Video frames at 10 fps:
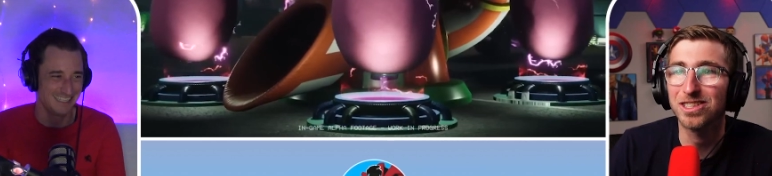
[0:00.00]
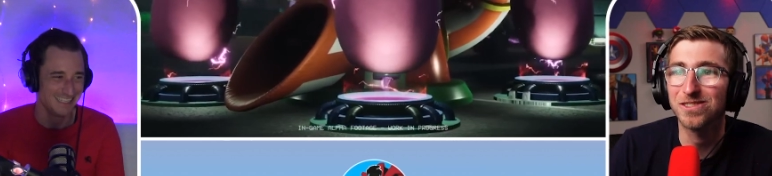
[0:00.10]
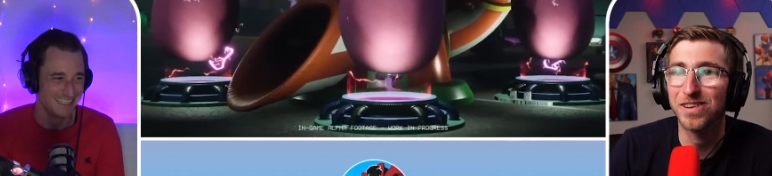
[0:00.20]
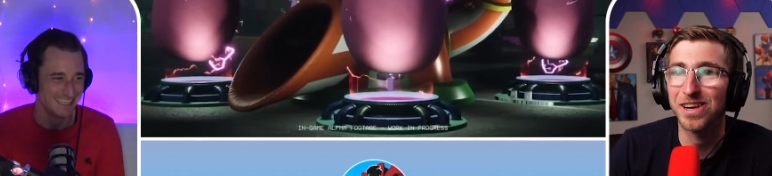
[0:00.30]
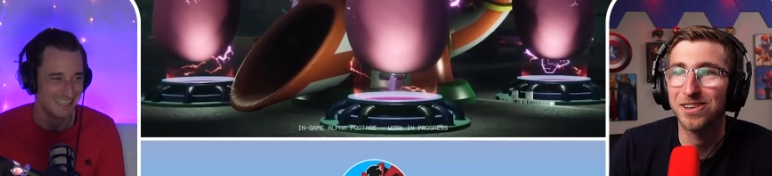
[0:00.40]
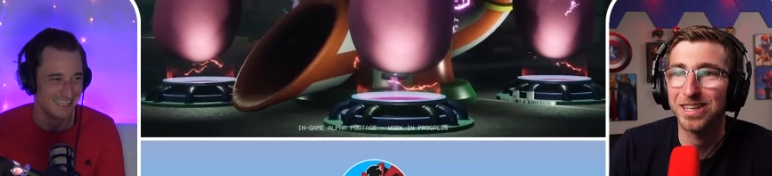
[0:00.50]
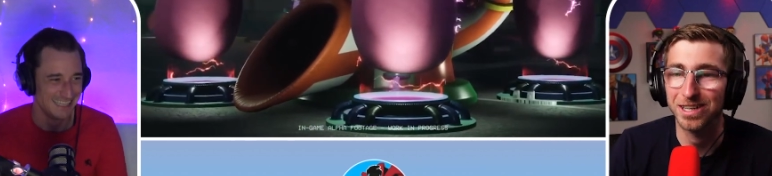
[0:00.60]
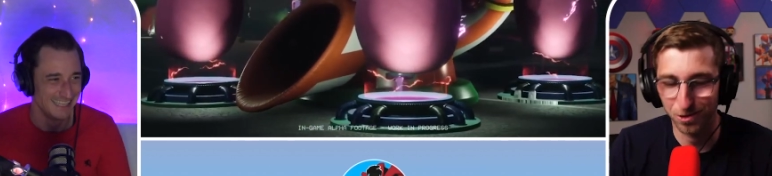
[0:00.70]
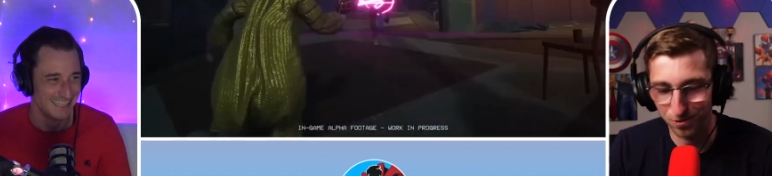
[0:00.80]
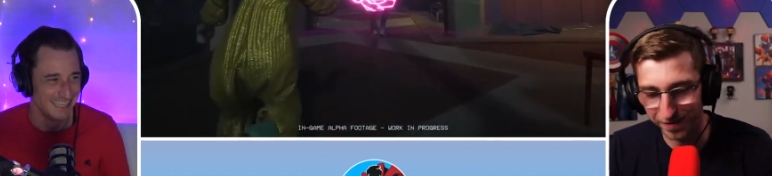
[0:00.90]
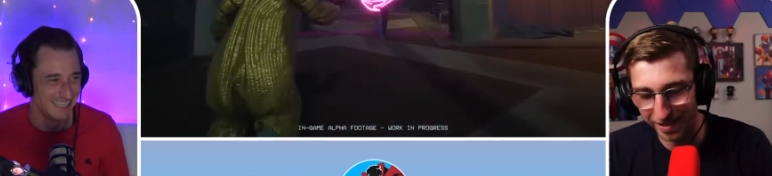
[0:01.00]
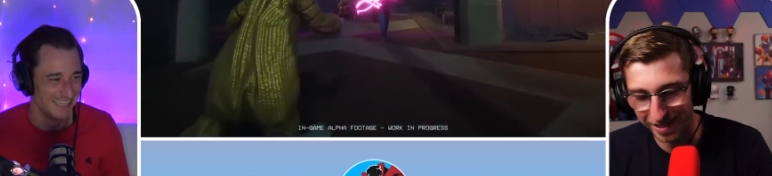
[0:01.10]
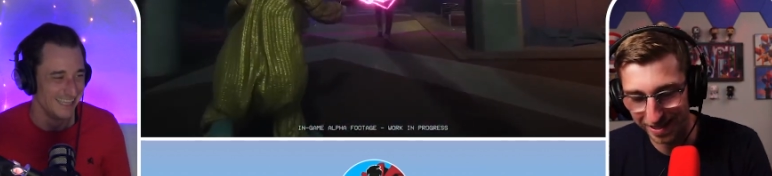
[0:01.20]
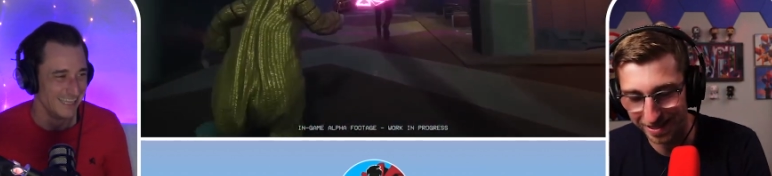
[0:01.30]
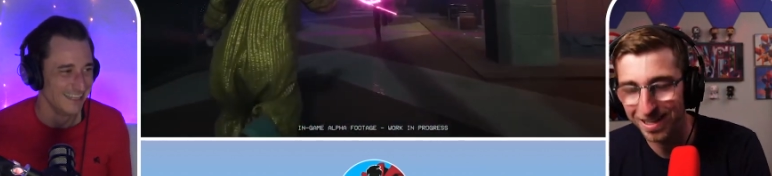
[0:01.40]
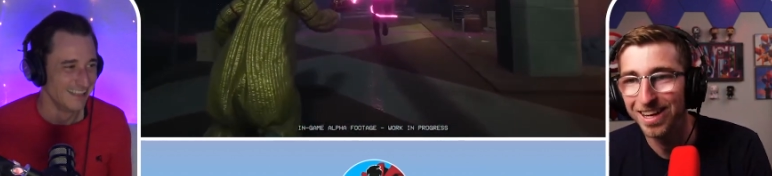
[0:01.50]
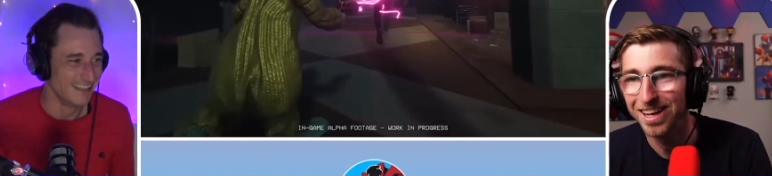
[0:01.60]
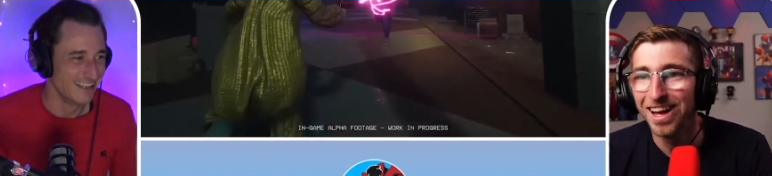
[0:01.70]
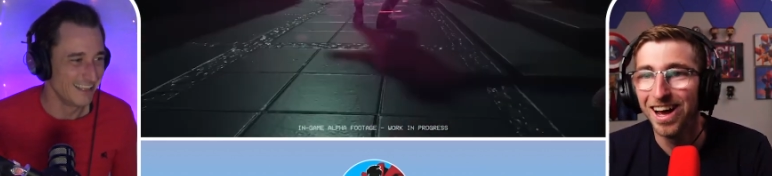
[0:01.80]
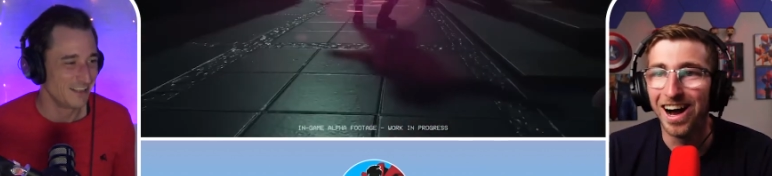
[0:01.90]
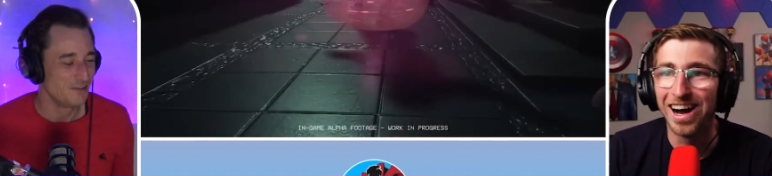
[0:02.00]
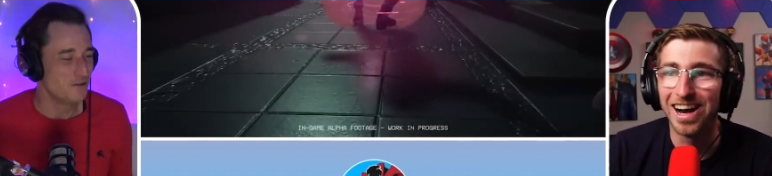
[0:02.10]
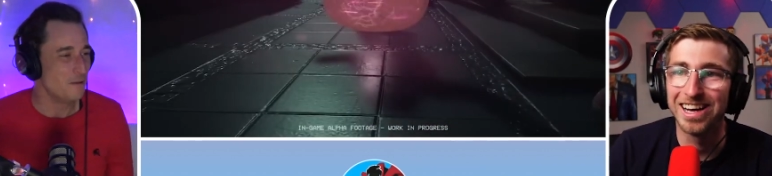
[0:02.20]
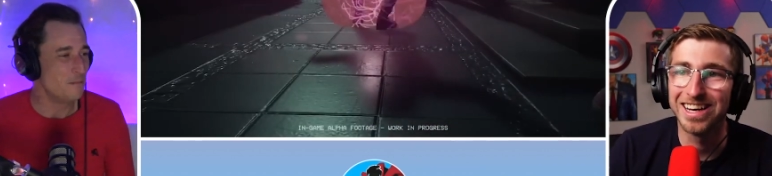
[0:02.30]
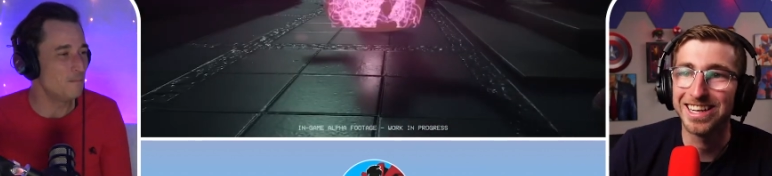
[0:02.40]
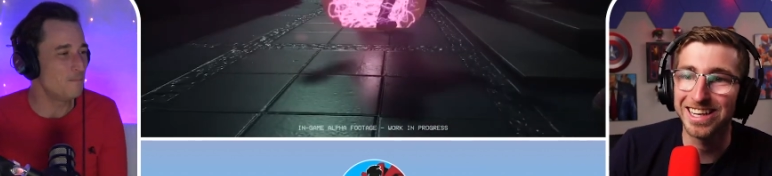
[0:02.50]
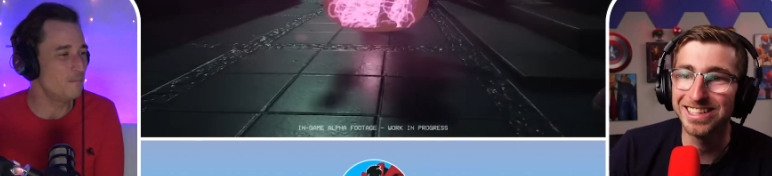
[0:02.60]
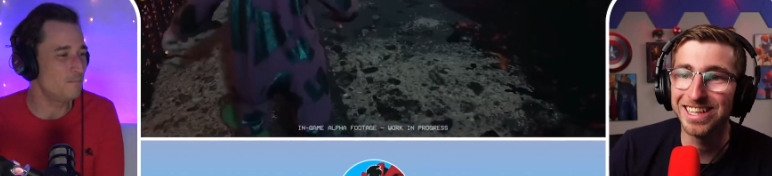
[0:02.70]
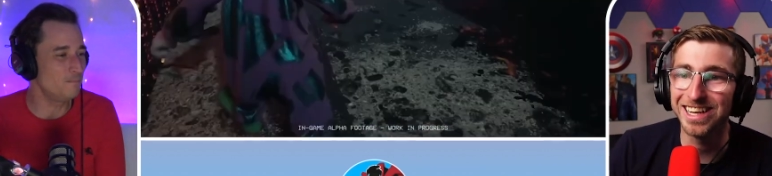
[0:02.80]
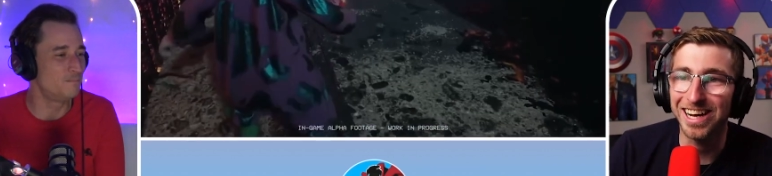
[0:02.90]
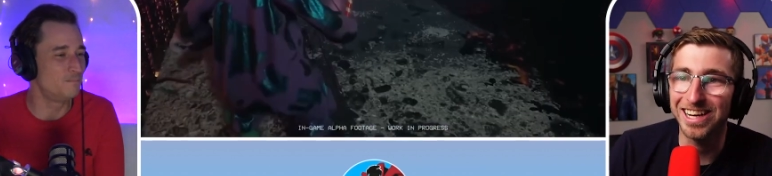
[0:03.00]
Speaker 1: very goofy and. and uh,